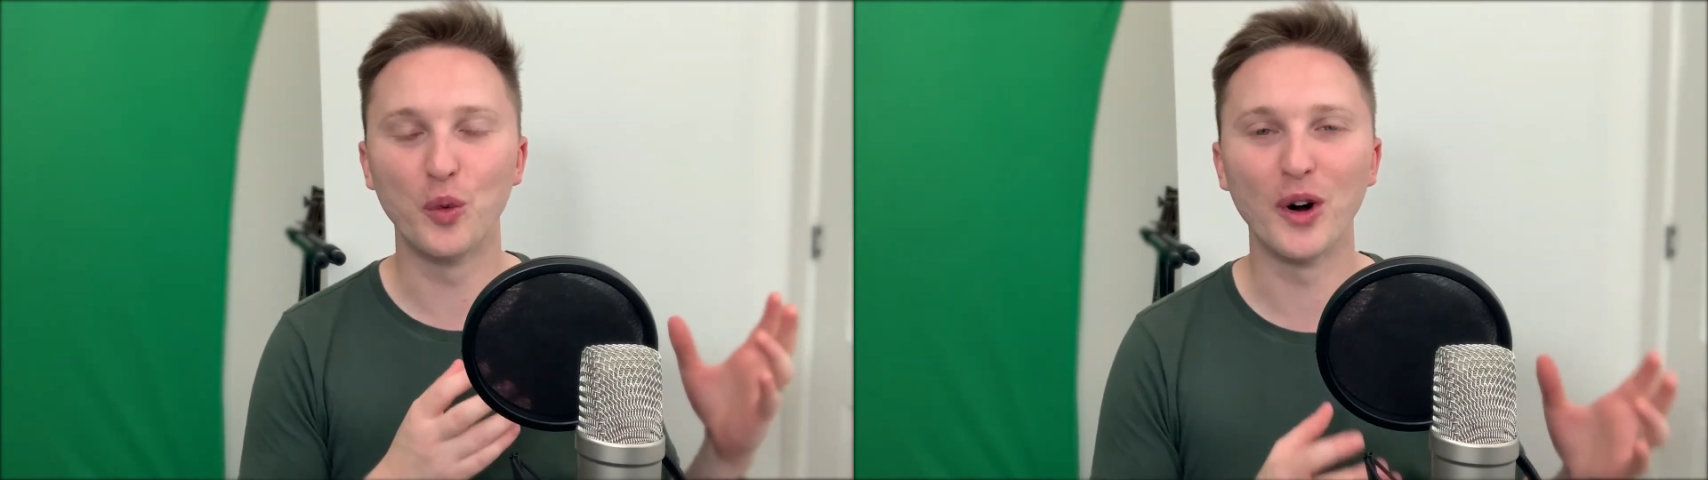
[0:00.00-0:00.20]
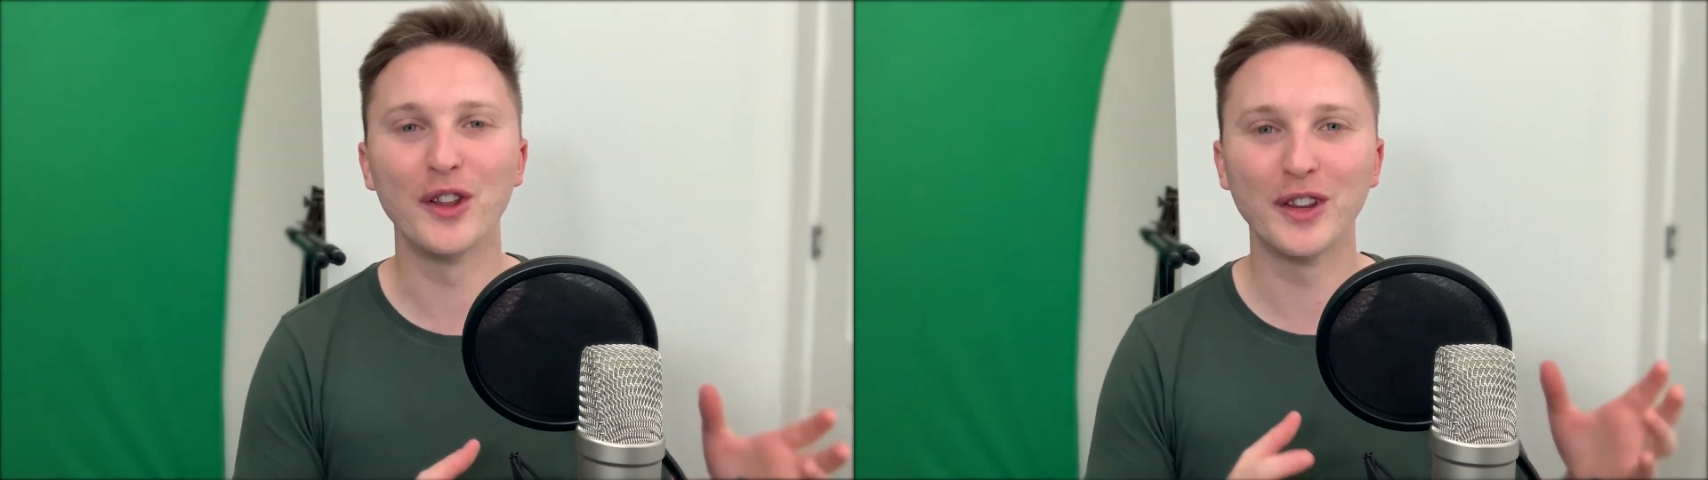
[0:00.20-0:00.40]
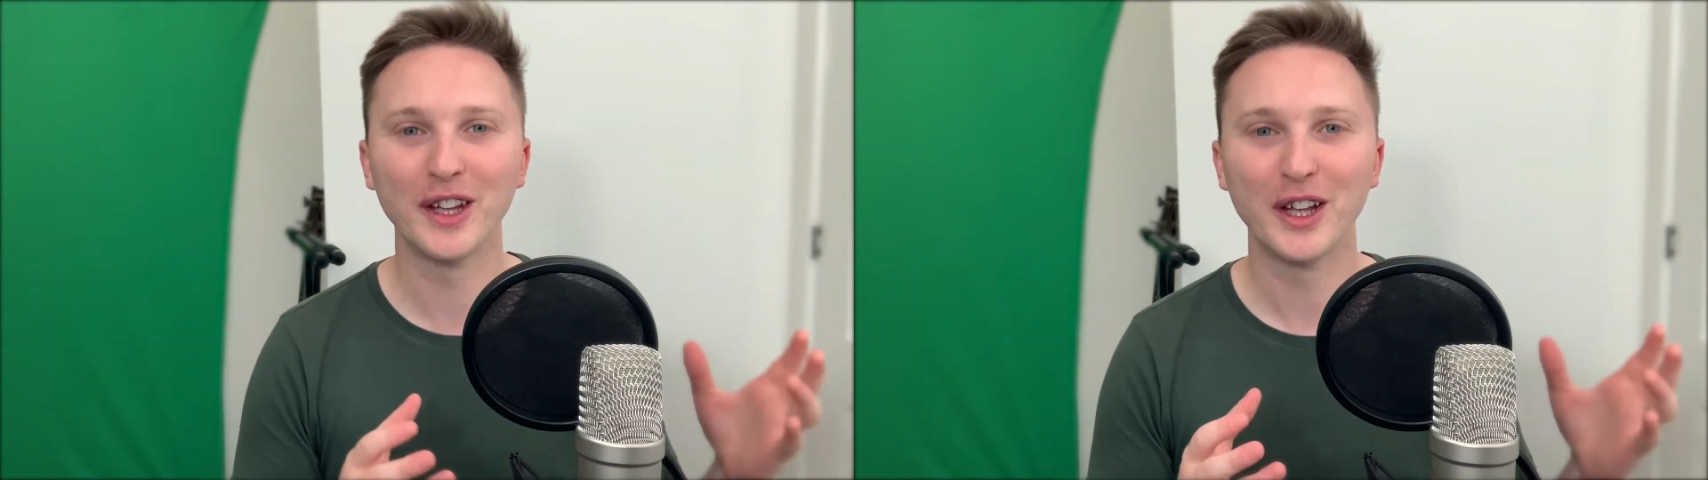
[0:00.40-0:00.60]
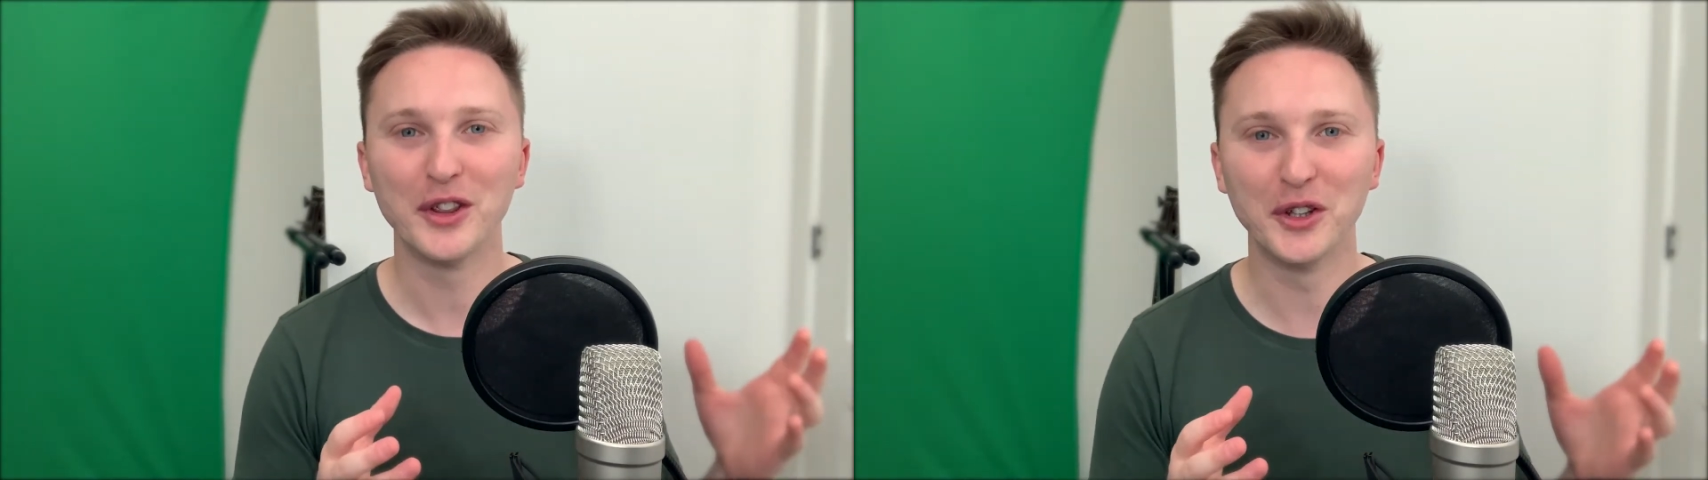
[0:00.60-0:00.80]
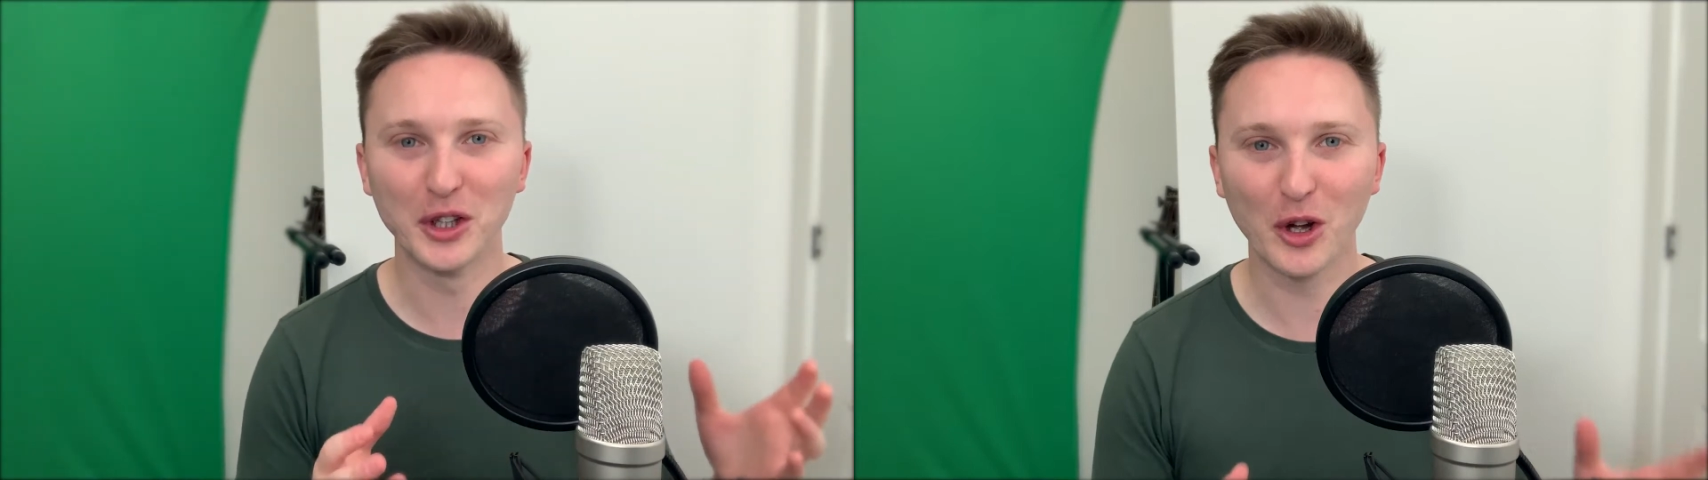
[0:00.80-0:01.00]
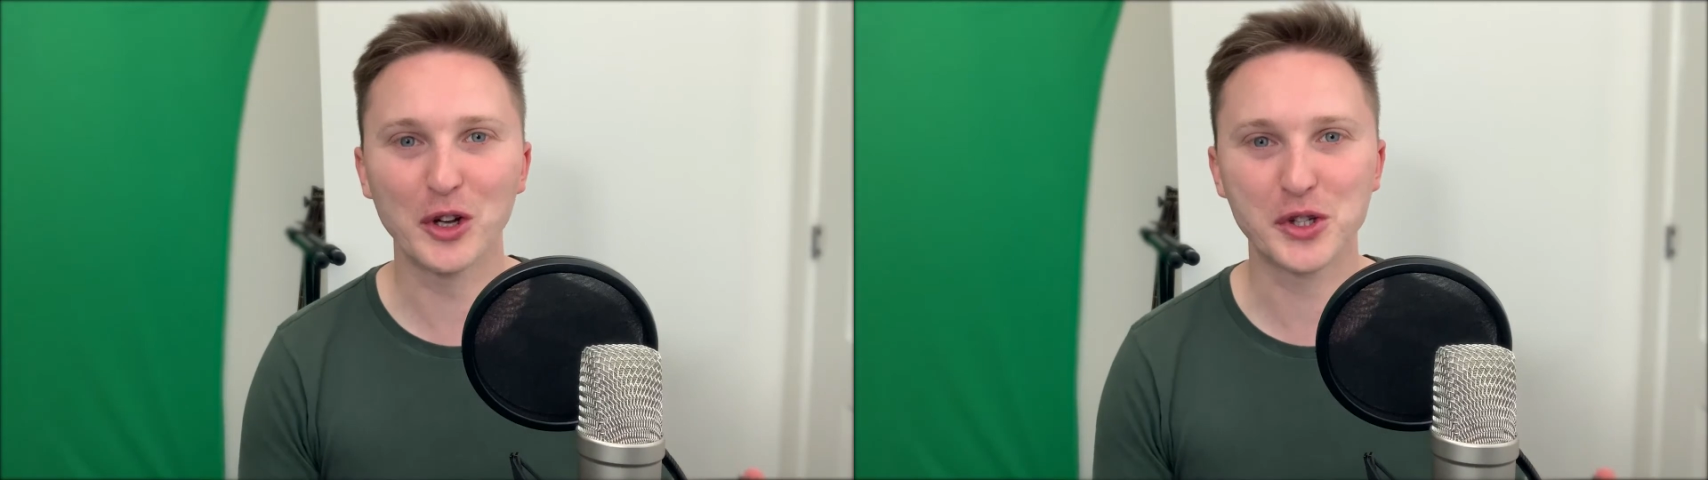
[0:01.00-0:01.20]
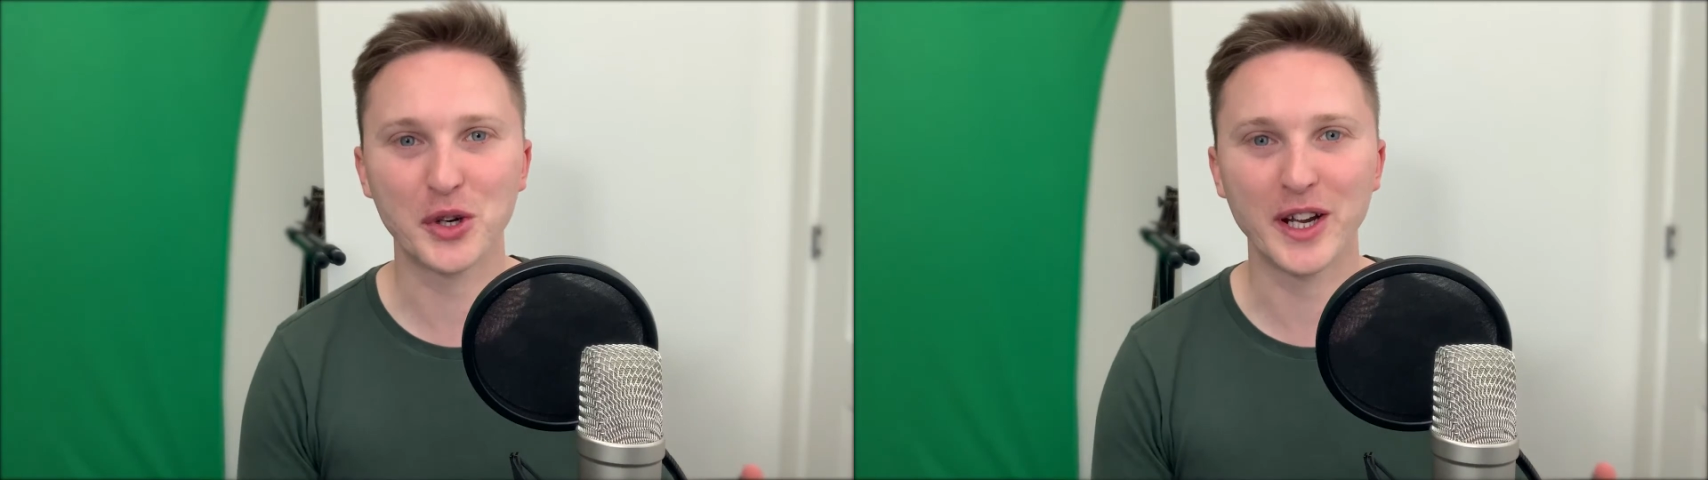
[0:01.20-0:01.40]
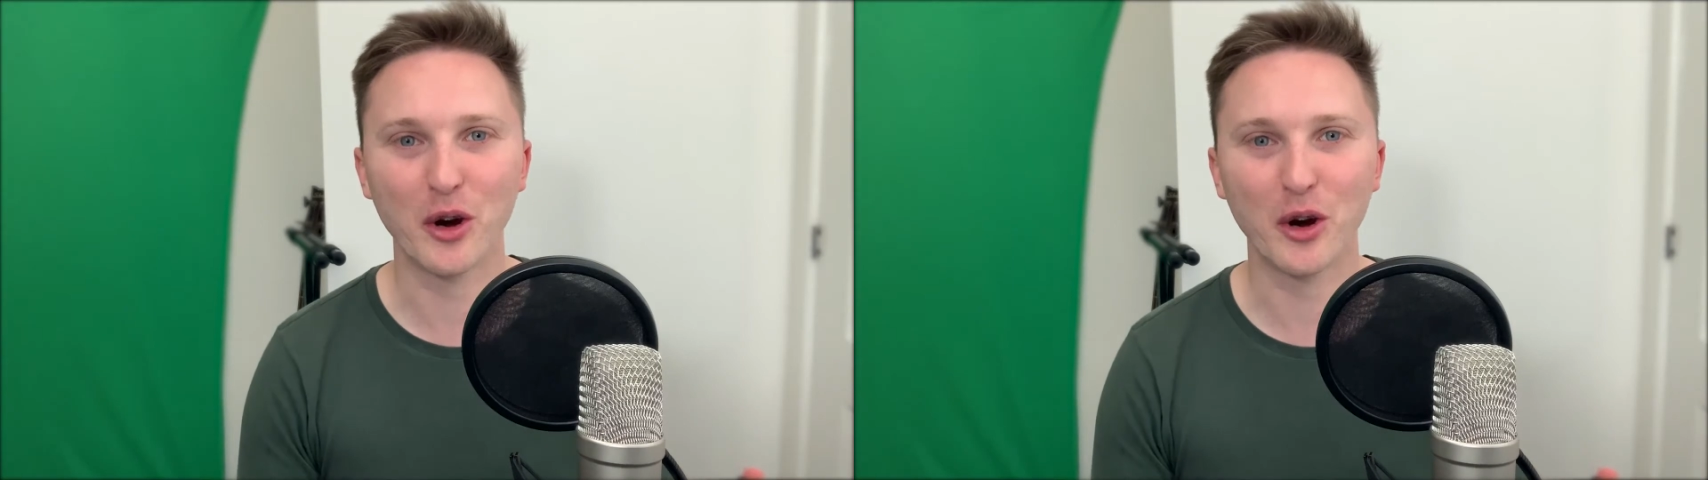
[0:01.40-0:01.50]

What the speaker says: won the lottery,